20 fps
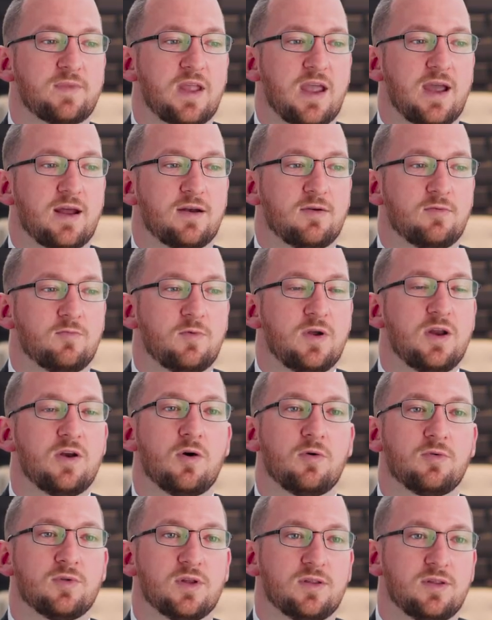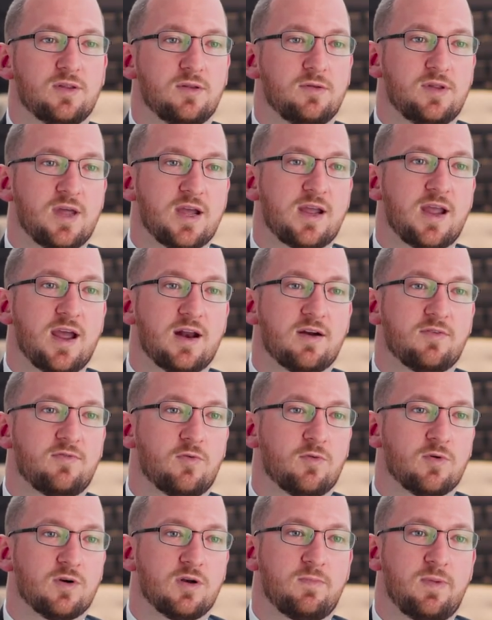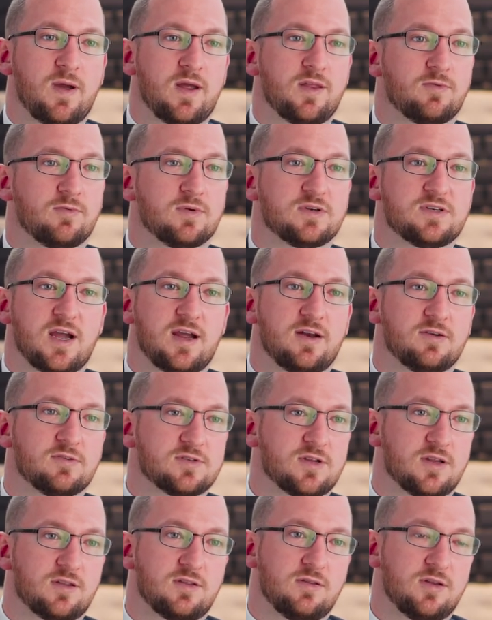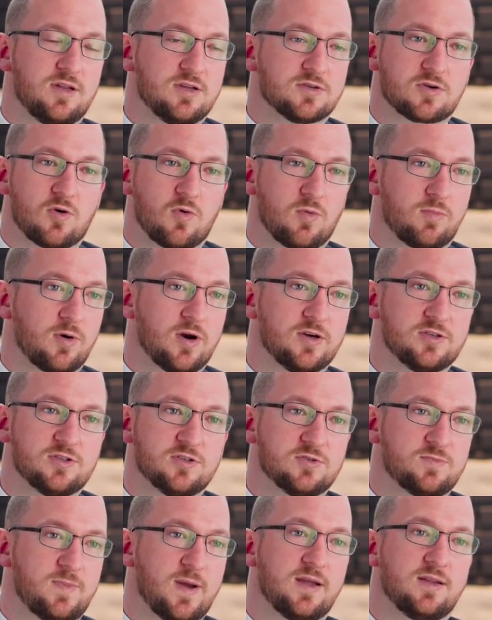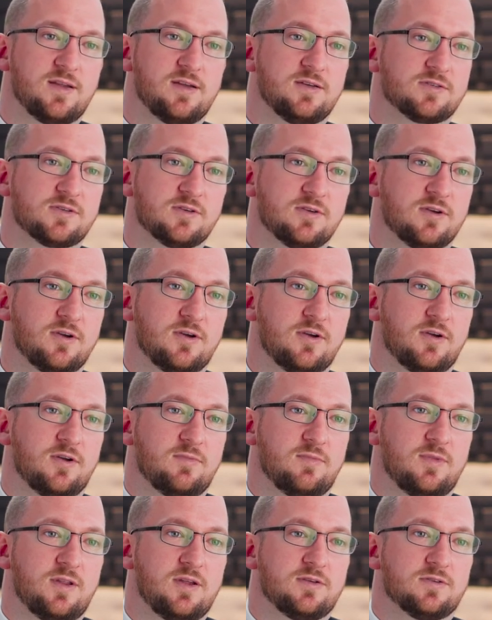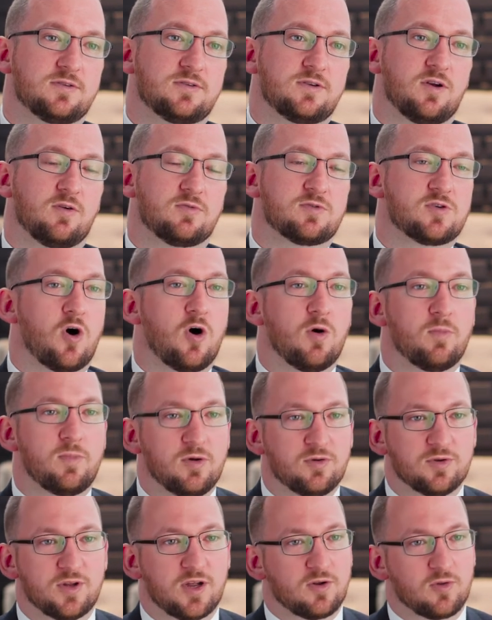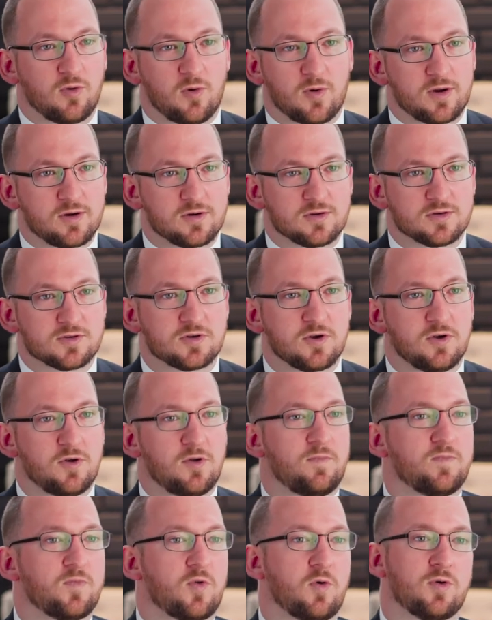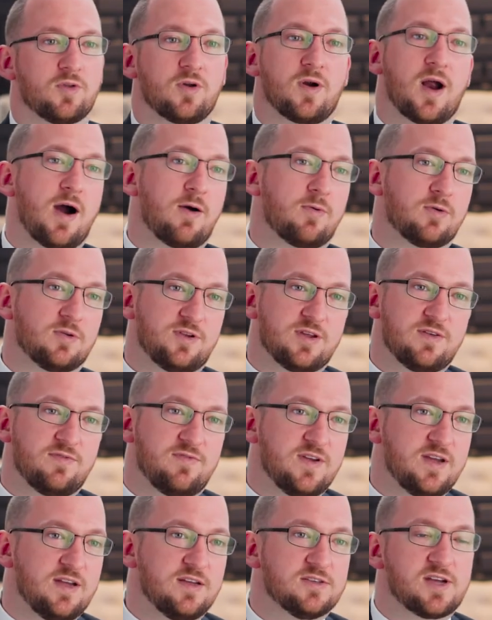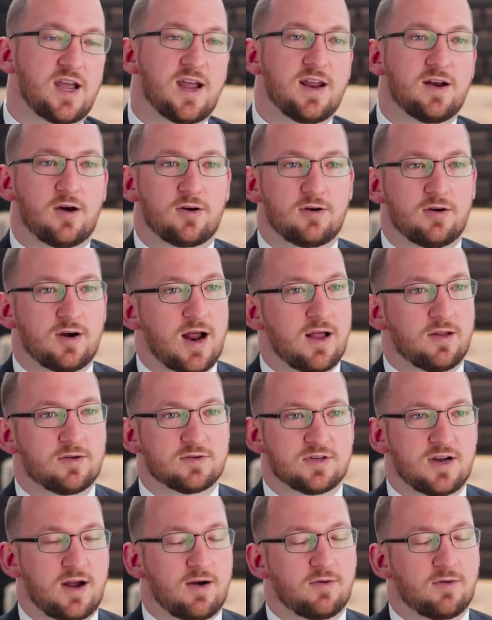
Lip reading: and we know that they can't afford to pay the retainers that these corporations pay these tall building lawyers, or their hourly fees, $800 an